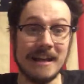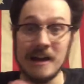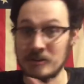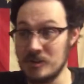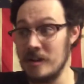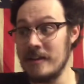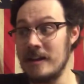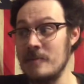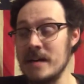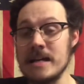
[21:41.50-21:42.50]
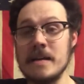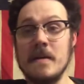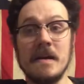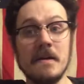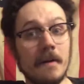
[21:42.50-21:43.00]
I saw that and I'm like,
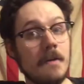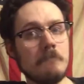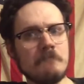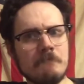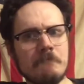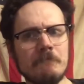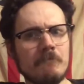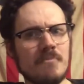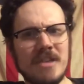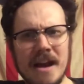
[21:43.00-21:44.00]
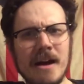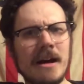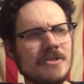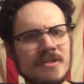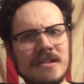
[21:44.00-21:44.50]
yeah,
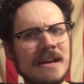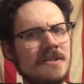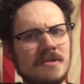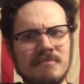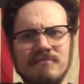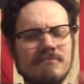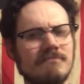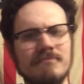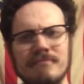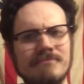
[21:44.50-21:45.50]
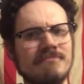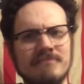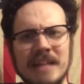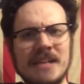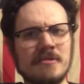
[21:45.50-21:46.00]
actually, that's
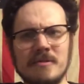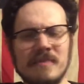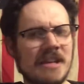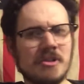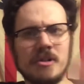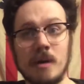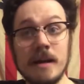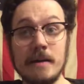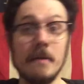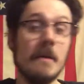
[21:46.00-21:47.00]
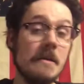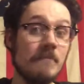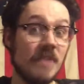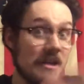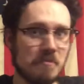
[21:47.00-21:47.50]
straight.
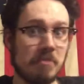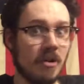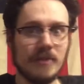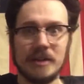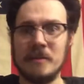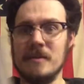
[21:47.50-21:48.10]
That's perfect.